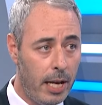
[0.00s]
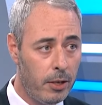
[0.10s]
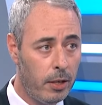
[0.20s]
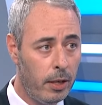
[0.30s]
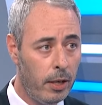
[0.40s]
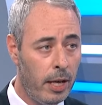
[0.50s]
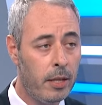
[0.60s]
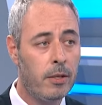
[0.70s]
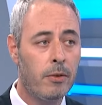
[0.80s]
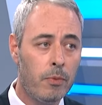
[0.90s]
and potentially,
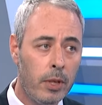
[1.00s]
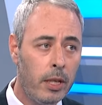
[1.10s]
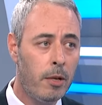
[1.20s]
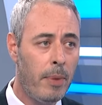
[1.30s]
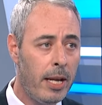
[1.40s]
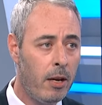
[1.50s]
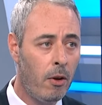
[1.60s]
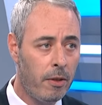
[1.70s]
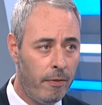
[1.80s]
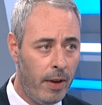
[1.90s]
and this is really
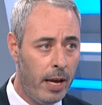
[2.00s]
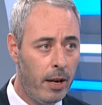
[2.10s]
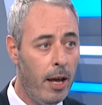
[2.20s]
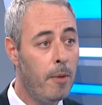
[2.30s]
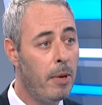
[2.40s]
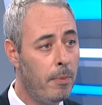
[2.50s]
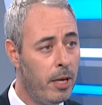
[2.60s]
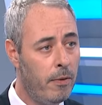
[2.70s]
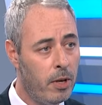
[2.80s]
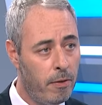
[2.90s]
dependent on the Fed,
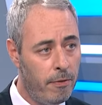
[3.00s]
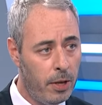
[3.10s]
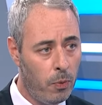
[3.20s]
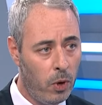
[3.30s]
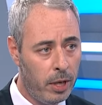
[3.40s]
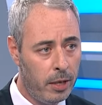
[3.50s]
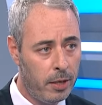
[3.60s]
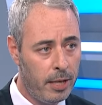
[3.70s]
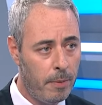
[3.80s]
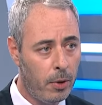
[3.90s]
maybe even a fifth one in
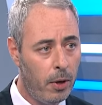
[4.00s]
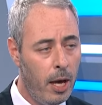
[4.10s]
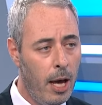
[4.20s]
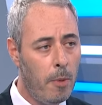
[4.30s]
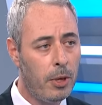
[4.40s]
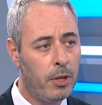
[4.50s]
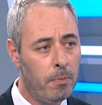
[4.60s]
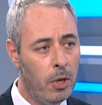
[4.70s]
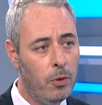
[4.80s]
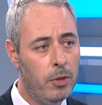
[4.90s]
December. But
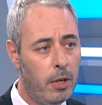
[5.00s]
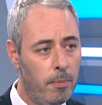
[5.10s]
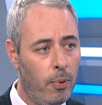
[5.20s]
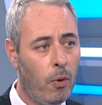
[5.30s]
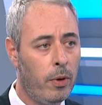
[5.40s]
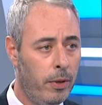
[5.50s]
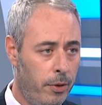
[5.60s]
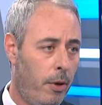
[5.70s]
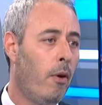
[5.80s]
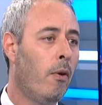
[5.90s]
the most
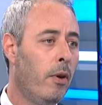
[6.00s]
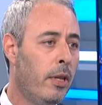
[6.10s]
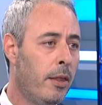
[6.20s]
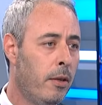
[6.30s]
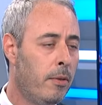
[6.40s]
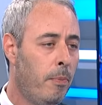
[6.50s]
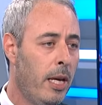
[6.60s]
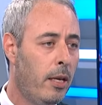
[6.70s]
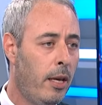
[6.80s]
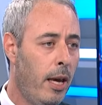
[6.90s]
important turn that this
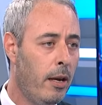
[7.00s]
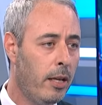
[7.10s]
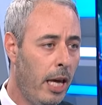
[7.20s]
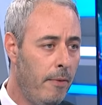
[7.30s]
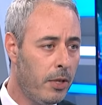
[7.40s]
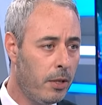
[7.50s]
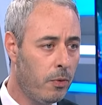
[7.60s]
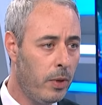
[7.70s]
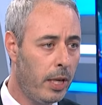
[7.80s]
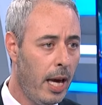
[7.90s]
Bank of Canada gave us
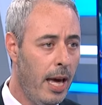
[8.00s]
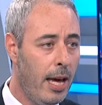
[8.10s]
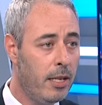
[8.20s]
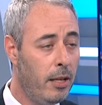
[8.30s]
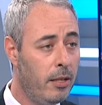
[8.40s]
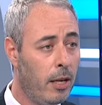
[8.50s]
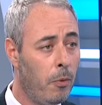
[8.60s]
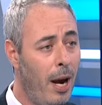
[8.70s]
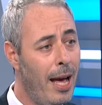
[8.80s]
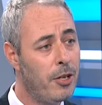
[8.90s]
this week is they
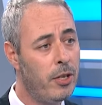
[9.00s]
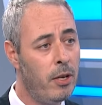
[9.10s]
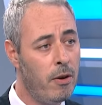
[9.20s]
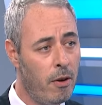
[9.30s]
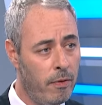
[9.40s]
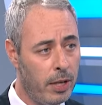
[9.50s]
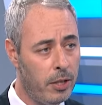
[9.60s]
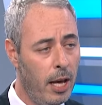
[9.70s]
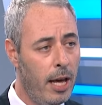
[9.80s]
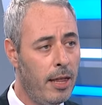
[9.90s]
said, we're actually
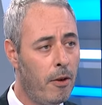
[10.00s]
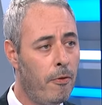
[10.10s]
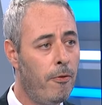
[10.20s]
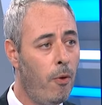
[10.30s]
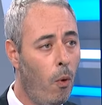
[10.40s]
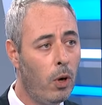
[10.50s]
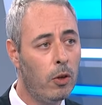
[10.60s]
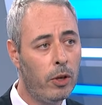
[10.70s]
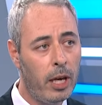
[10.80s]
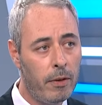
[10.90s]
nervous that
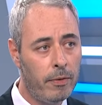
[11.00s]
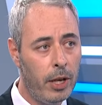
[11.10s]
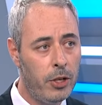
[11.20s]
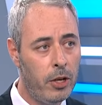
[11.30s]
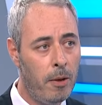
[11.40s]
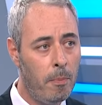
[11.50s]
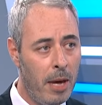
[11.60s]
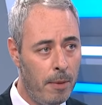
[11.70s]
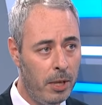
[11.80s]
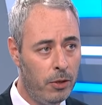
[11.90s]
forward-looking inflation
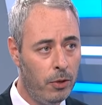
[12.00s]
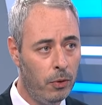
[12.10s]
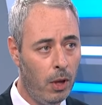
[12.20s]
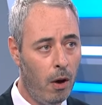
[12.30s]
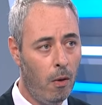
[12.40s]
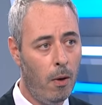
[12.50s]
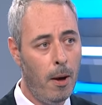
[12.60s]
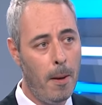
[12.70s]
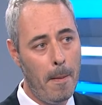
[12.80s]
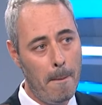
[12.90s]
may be too low.